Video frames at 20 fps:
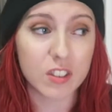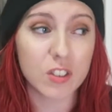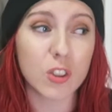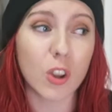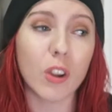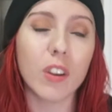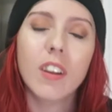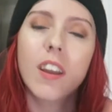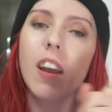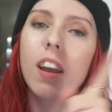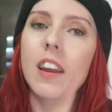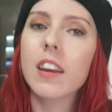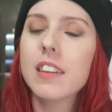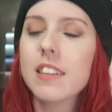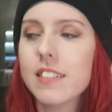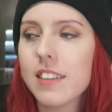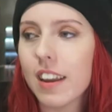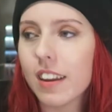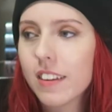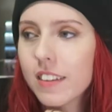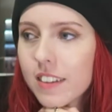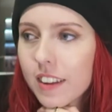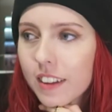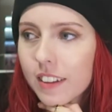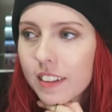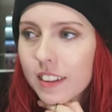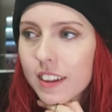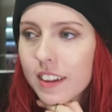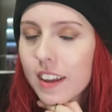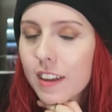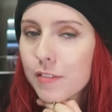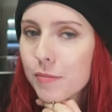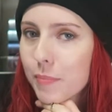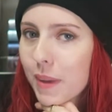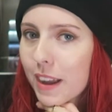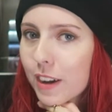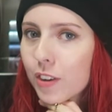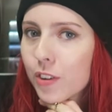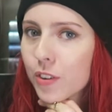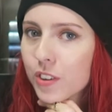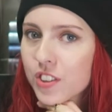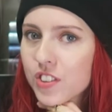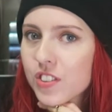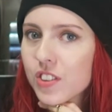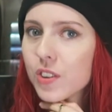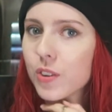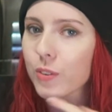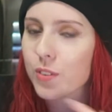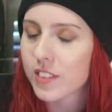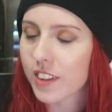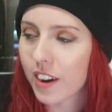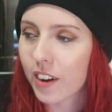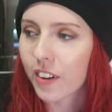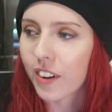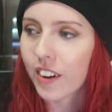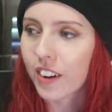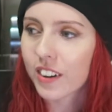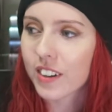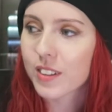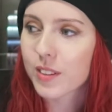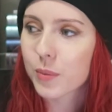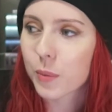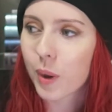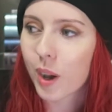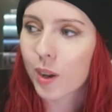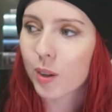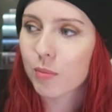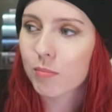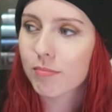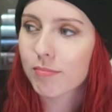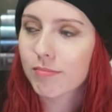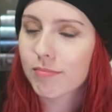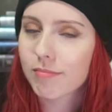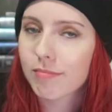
So technically I've met Christian Ozera as well.